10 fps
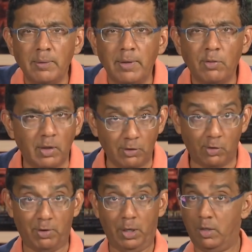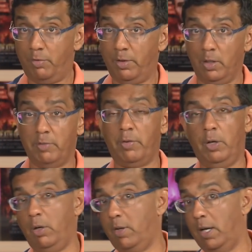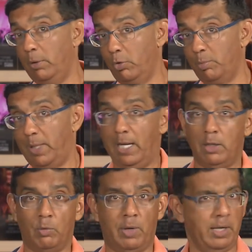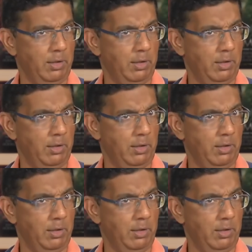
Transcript: Is it, is it very difficult for her to tell who's black or white?